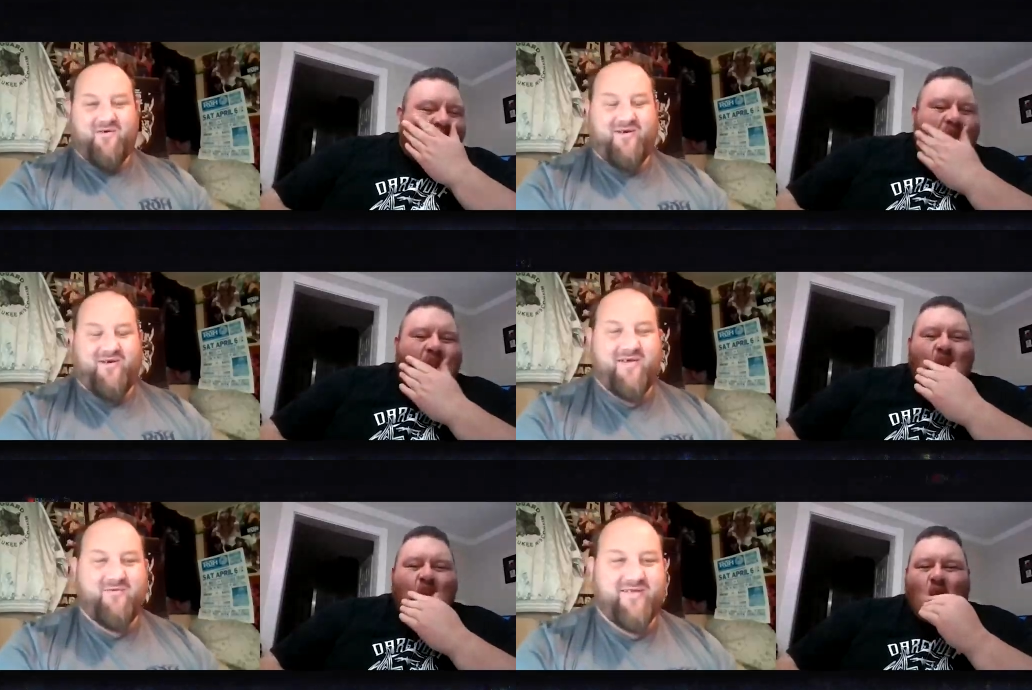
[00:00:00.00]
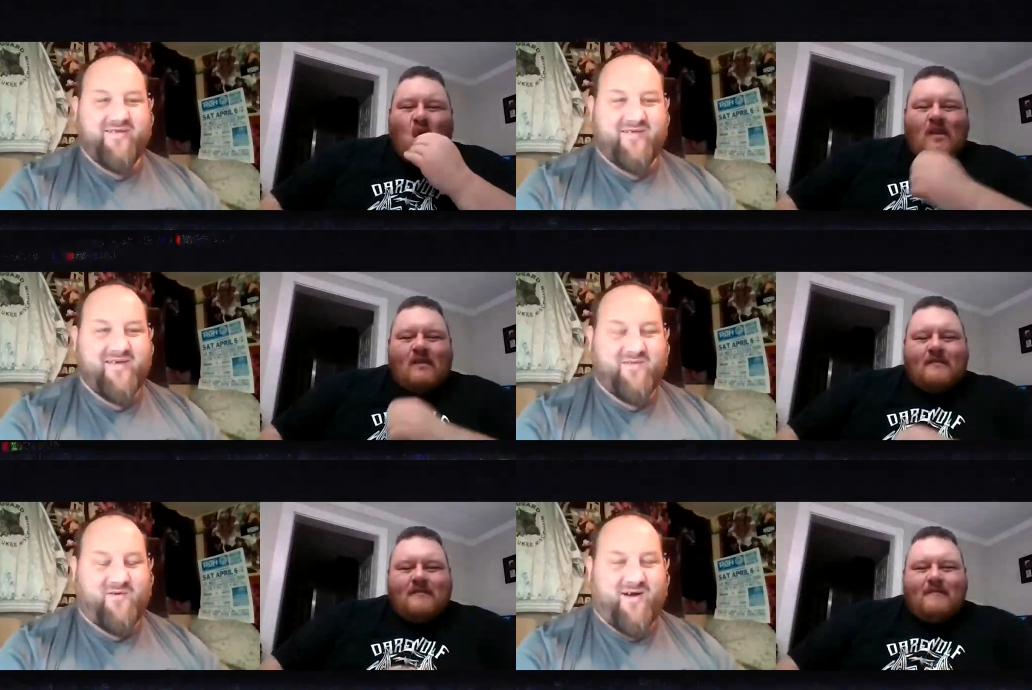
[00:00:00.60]
Speaker 1: All right, well, let's
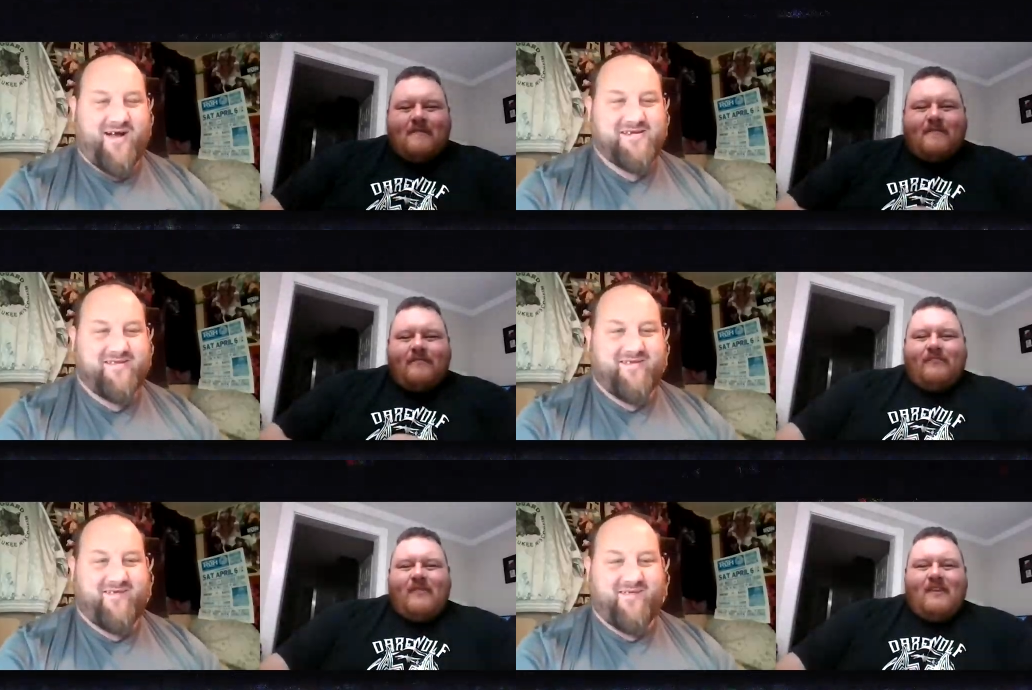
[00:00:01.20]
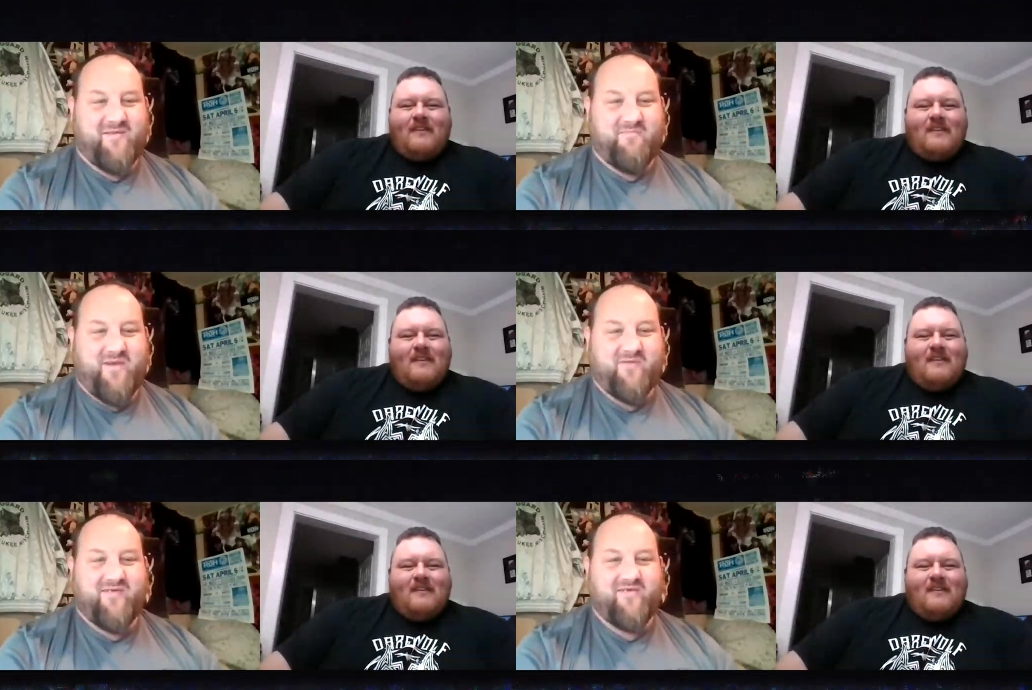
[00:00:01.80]
get to watching this uh,
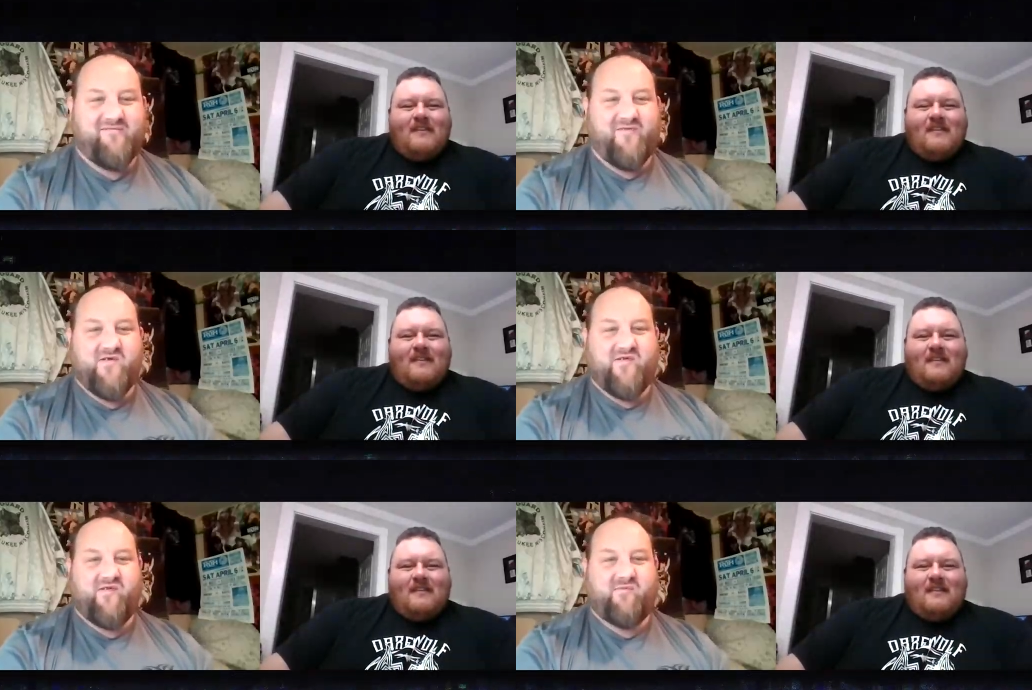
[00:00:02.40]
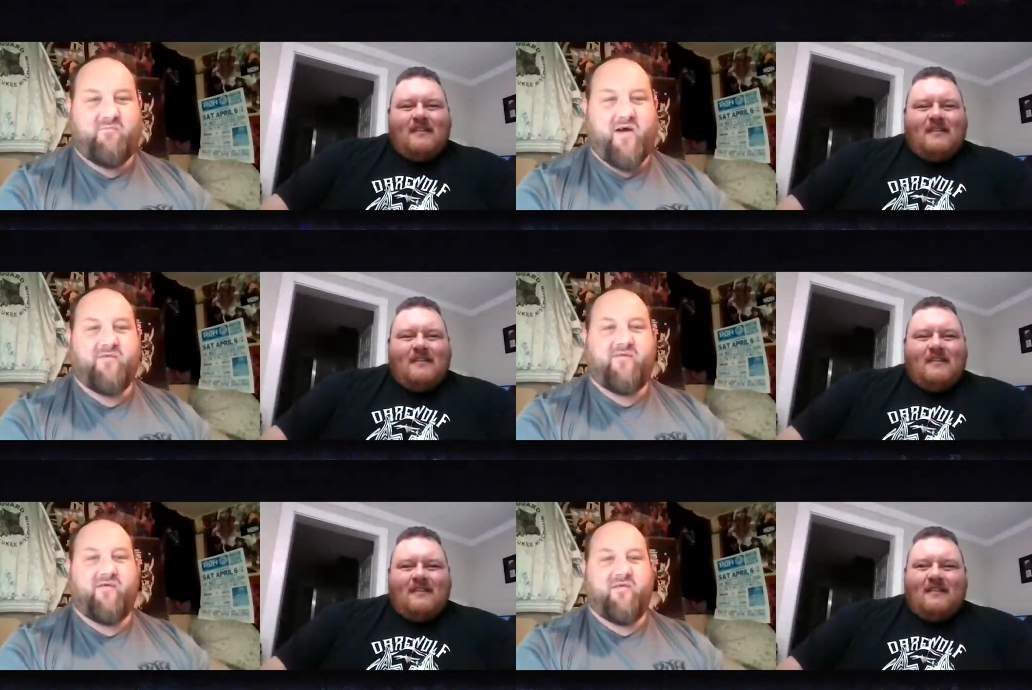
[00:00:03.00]
Bouncer versus
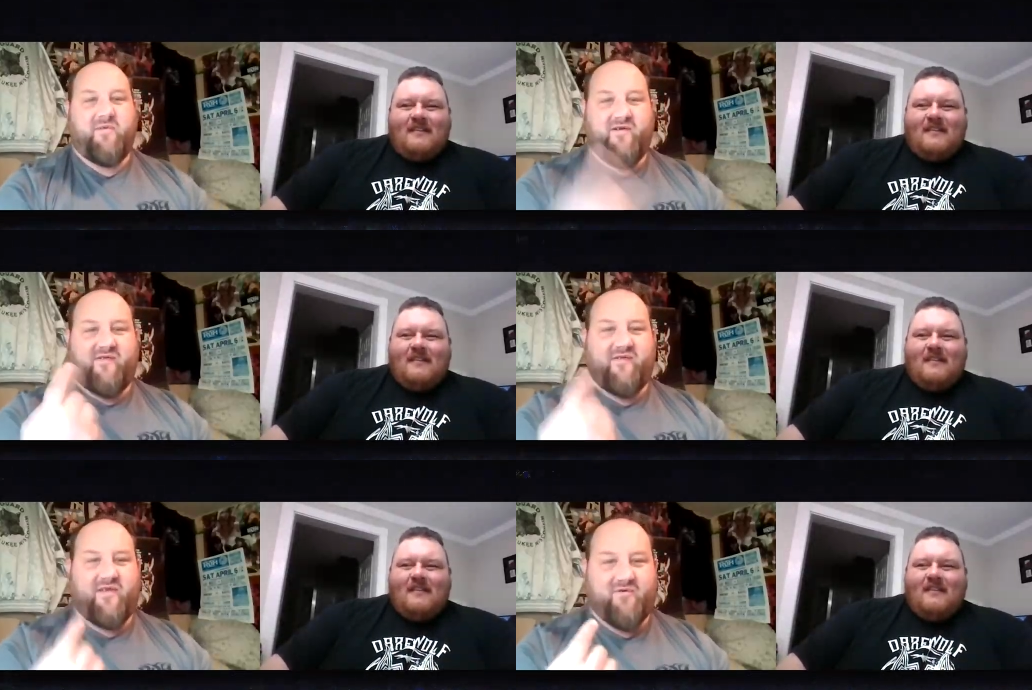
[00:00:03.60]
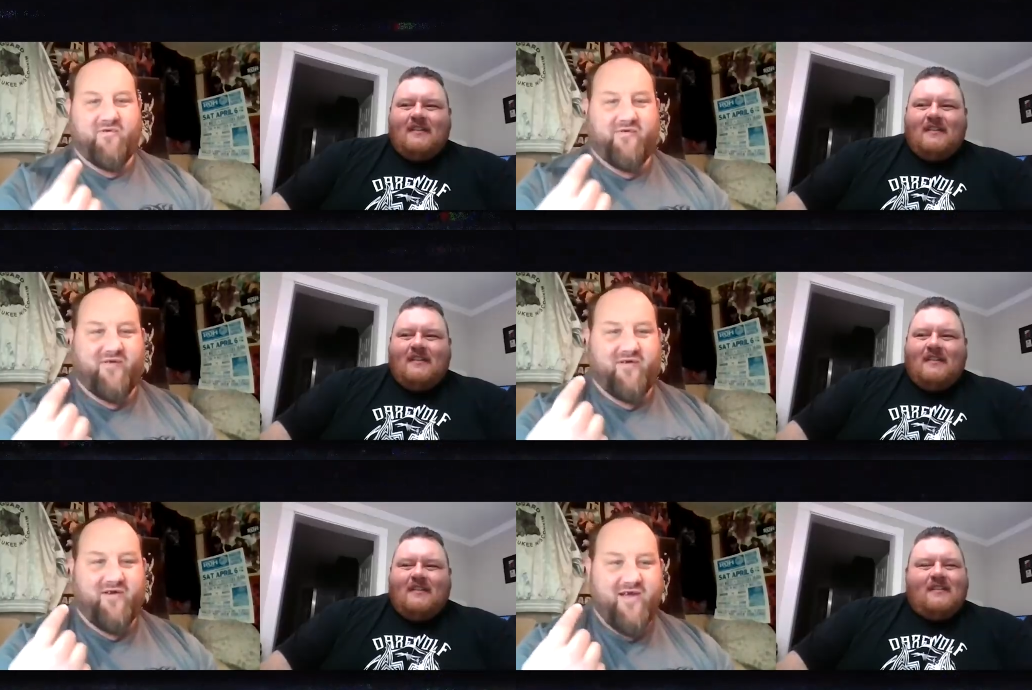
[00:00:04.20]
Bouncer, the Beer City
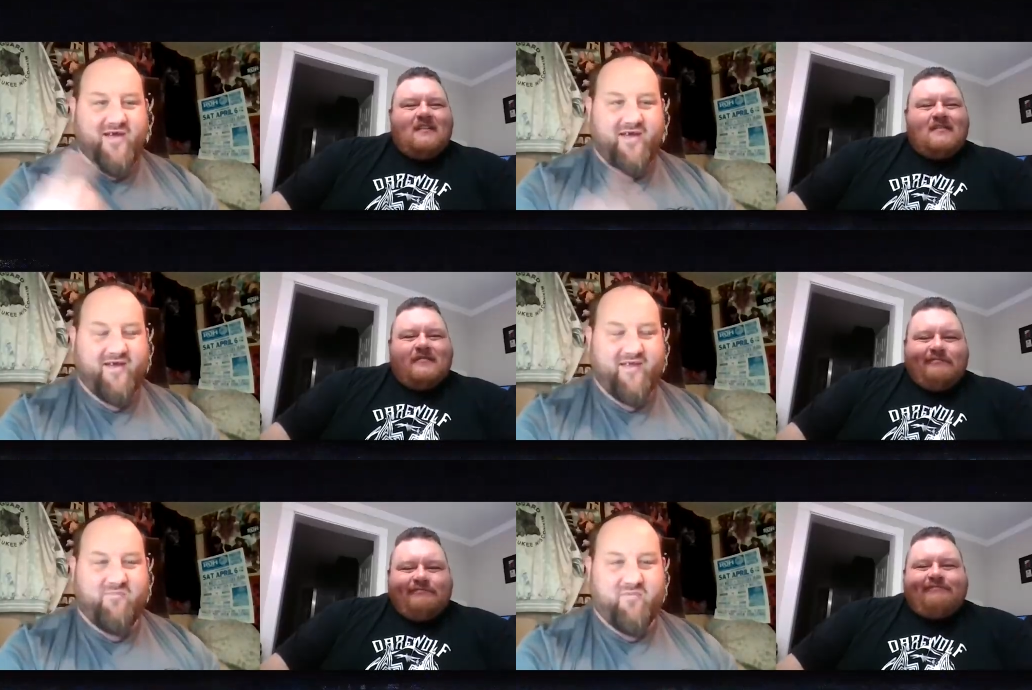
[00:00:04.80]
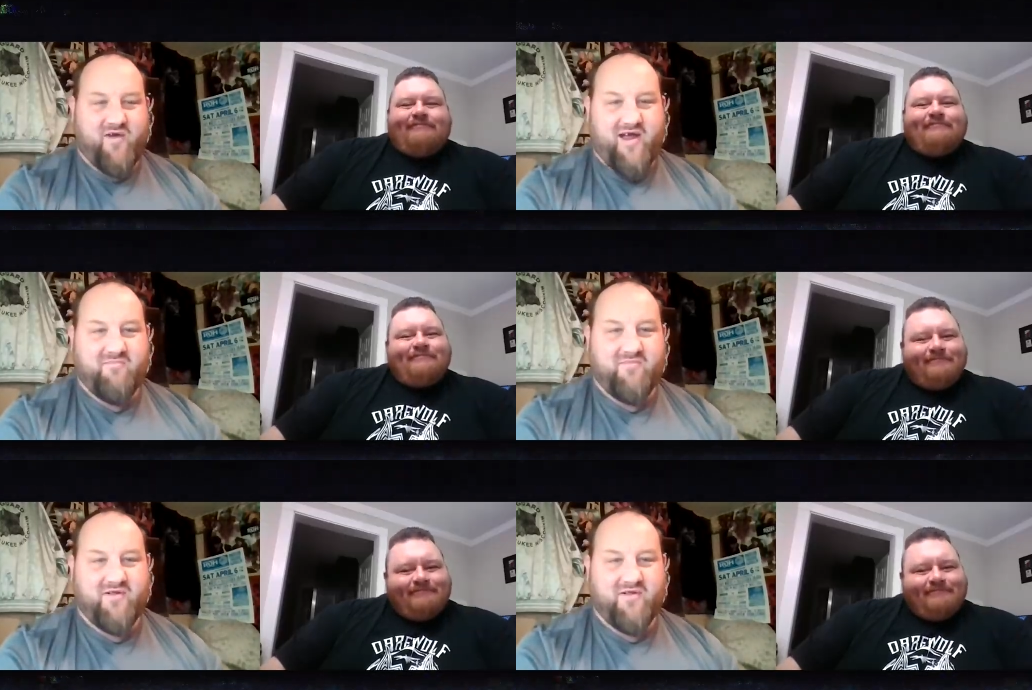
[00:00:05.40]
Bruiser against Brian